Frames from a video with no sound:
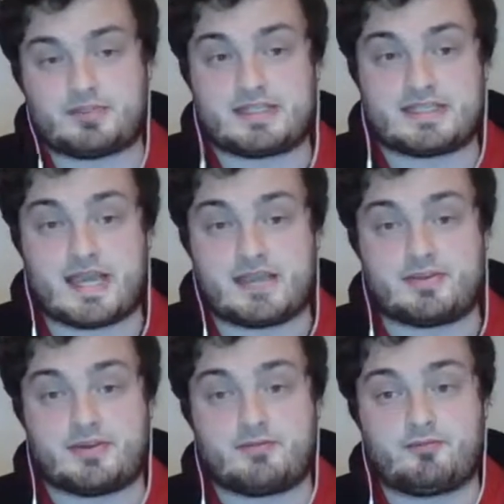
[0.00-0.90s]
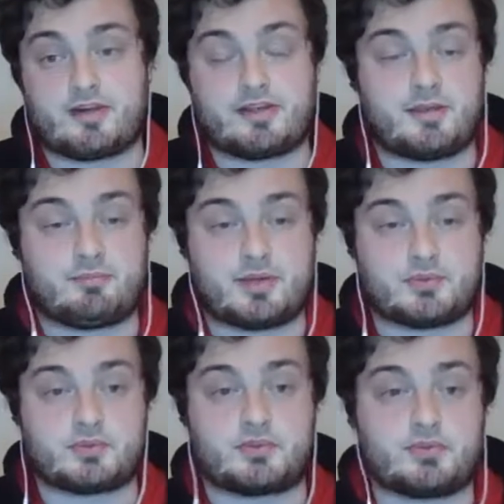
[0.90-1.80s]
To say that Frank
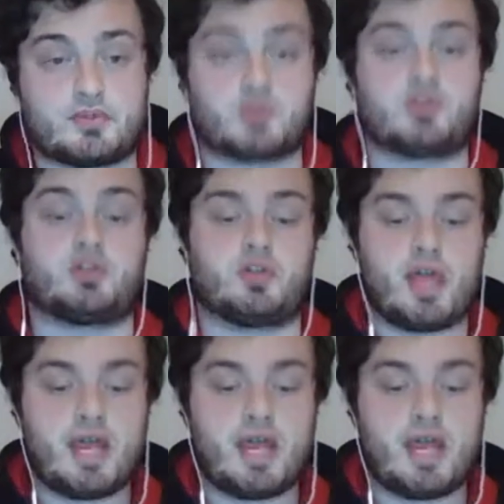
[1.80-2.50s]
Lampard was doing such a